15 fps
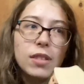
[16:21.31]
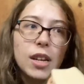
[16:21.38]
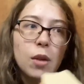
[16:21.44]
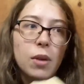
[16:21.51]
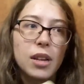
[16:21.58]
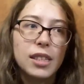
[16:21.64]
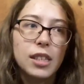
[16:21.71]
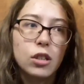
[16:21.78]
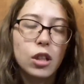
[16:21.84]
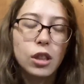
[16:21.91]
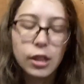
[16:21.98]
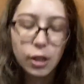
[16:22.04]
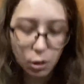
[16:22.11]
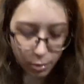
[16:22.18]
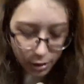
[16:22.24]
Anyway, there's a
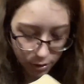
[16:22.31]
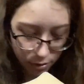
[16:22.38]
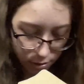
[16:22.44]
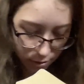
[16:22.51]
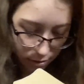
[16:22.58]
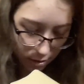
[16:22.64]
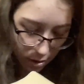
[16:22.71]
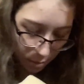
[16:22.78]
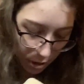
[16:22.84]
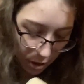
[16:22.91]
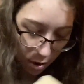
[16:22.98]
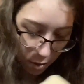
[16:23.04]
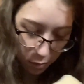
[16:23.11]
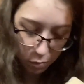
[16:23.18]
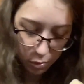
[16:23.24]
little bit coming
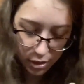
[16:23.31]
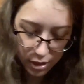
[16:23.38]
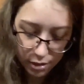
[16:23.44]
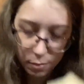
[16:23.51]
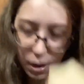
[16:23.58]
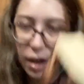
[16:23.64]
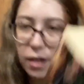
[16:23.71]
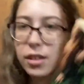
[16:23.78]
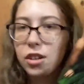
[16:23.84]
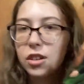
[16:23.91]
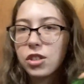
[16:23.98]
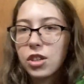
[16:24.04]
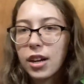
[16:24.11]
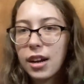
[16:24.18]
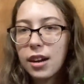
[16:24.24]
off with the back of the
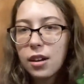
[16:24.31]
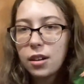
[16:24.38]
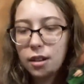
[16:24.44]
dust jacket.